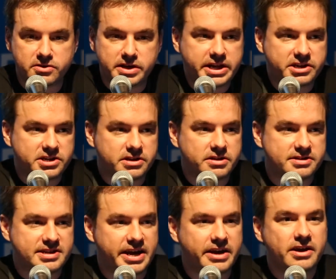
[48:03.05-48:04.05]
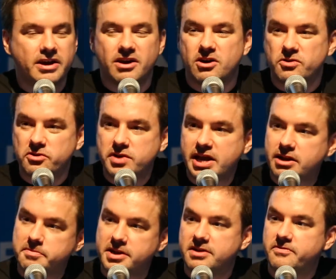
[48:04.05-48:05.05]
no need to say, oh, you can't
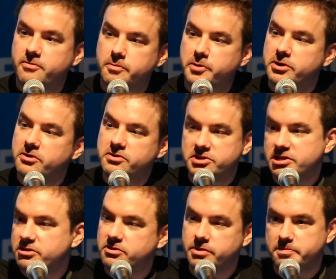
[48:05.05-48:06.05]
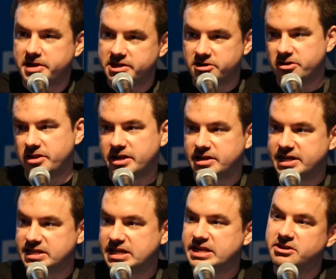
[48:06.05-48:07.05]
update to 4.0 until you update to Erlang
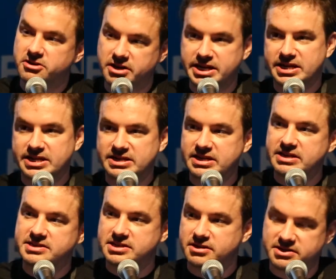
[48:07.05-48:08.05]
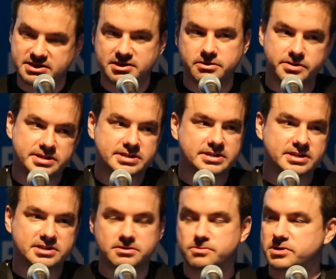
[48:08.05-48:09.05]
19, and Erlang 19 isn't on CentOS
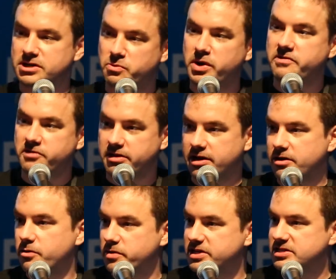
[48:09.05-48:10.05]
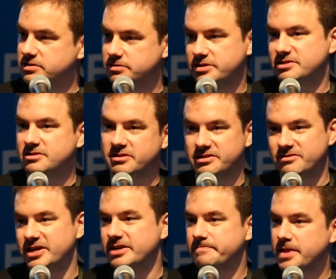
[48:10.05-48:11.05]
6, so we're going to wait for that OS to install it,
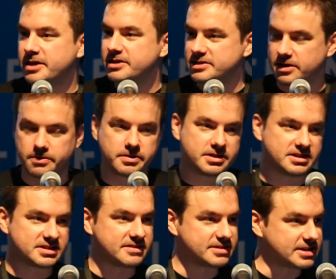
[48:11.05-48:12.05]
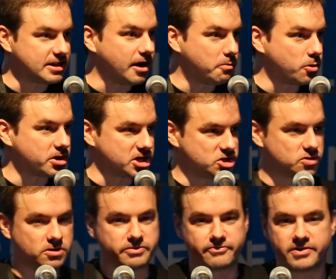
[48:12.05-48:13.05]
right? So this gives us a lot more
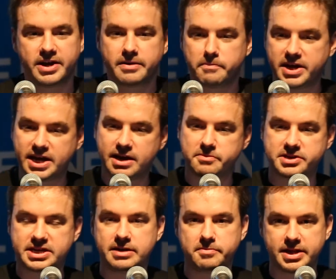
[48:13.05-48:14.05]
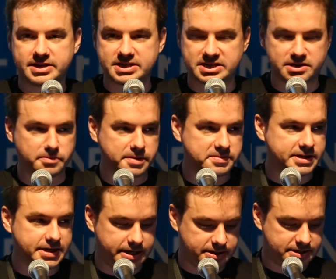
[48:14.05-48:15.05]
control of being able to keep that system up to
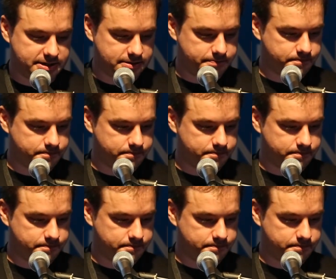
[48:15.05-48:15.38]
date.